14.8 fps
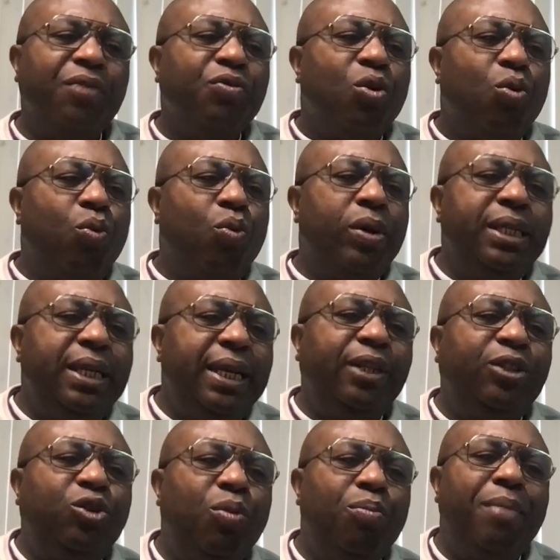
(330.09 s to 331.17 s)
we need
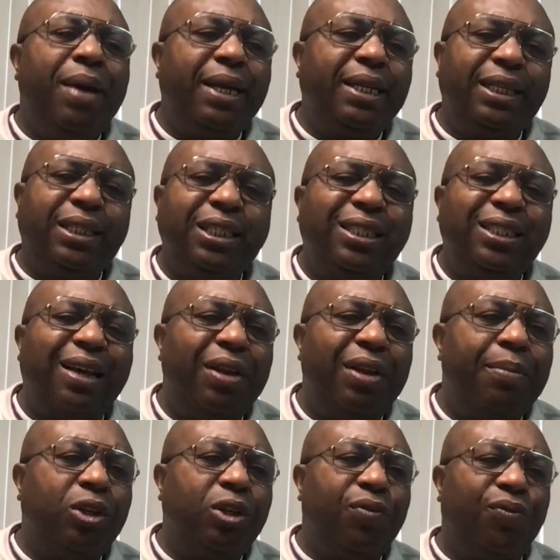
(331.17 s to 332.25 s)
to make this things available to
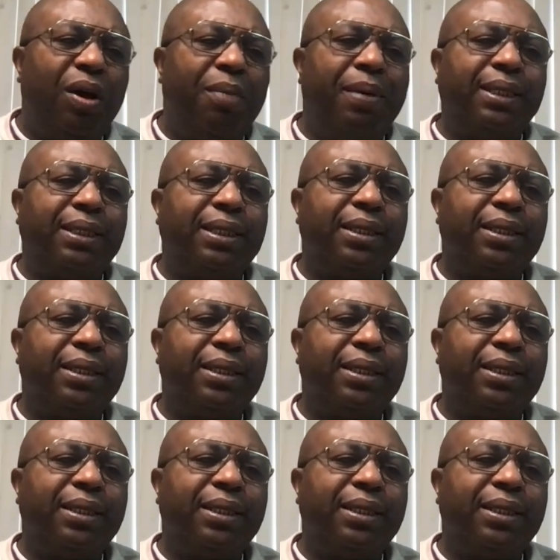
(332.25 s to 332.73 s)
the farmers.